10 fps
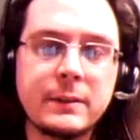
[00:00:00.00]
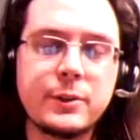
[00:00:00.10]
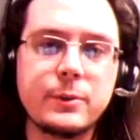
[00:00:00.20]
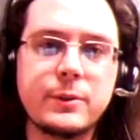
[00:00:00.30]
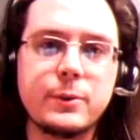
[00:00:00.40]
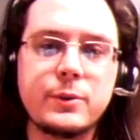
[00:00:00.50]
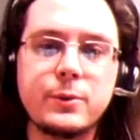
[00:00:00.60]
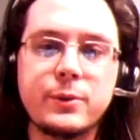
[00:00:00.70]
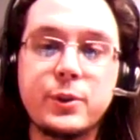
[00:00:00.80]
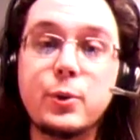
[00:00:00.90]
to, to
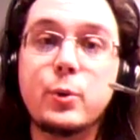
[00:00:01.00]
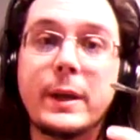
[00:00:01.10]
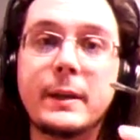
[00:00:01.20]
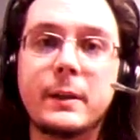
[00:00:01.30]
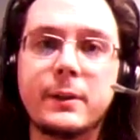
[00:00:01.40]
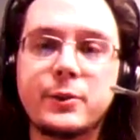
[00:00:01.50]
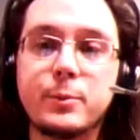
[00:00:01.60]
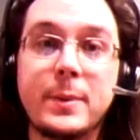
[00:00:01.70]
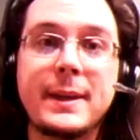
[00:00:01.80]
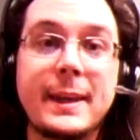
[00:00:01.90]
do, do ill,
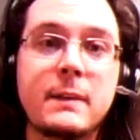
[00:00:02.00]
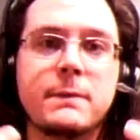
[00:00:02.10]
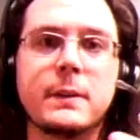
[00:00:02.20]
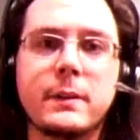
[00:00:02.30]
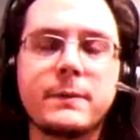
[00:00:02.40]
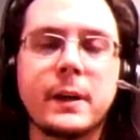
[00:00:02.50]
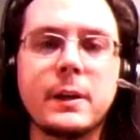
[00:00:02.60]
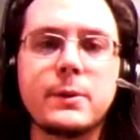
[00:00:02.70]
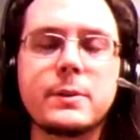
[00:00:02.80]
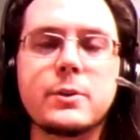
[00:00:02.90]
to be evil, if I
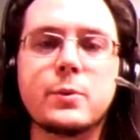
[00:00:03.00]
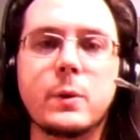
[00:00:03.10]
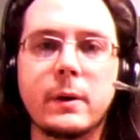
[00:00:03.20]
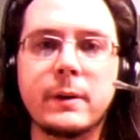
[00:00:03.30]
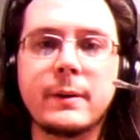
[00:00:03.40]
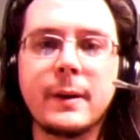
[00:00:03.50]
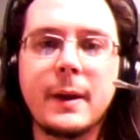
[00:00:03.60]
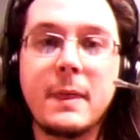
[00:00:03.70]
can use such a word.